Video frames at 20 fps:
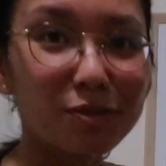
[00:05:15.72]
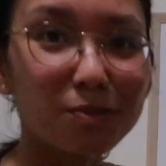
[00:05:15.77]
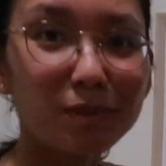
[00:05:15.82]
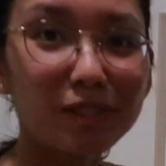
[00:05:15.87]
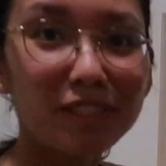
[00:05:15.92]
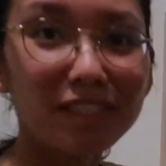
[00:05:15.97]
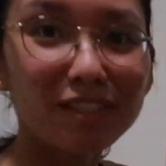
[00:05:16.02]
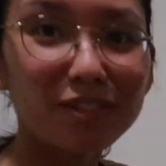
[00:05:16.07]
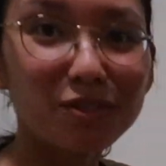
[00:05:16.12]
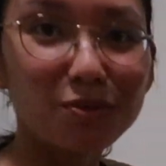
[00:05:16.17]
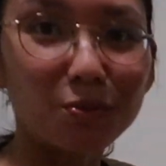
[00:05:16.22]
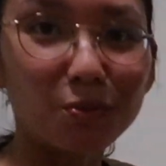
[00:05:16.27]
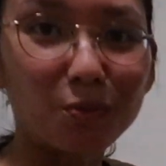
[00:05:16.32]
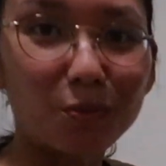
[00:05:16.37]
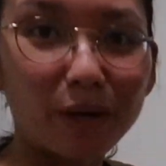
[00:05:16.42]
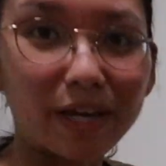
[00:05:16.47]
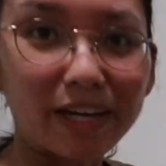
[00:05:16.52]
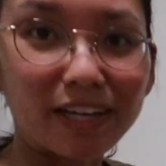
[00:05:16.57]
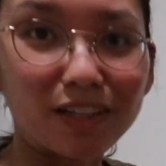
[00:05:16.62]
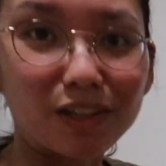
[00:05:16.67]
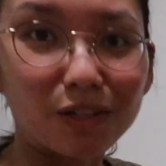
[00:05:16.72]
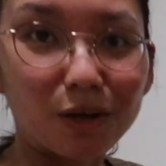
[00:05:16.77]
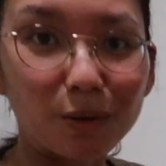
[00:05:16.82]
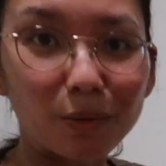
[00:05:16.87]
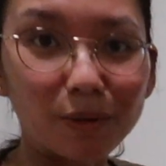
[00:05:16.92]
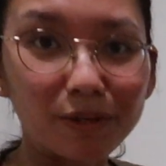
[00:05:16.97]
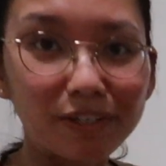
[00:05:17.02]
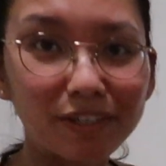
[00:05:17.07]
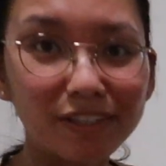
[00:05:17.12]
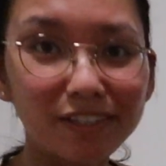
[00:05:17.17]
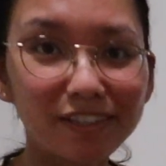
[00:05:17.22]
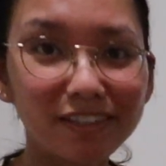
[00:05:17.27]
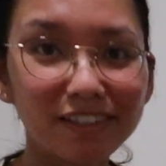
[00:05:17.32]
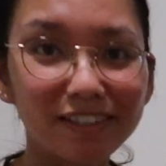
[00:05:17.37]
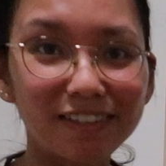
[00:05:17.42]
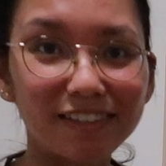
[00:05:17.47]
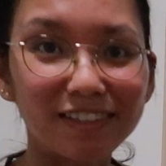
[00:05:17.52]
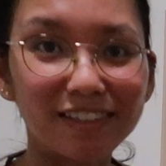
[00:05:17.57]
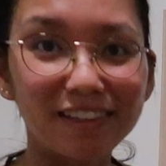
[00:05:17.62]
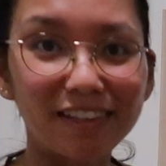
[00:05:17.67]
one is way lower
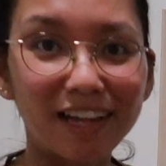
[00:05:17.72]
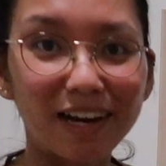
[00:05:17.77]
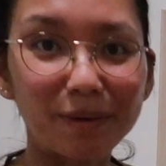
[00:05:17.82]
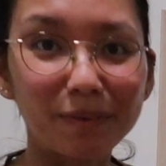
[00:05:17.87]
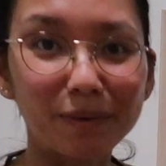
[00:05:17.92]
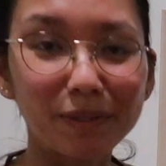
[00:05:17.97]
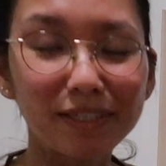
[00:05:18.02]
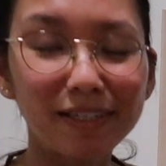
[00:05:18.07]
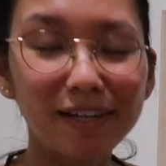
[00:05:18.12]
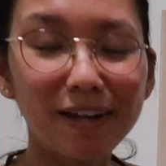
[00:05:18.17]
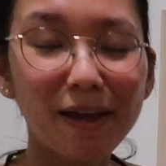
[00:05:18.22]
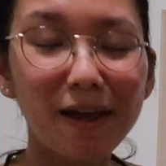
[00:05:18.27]
than that one,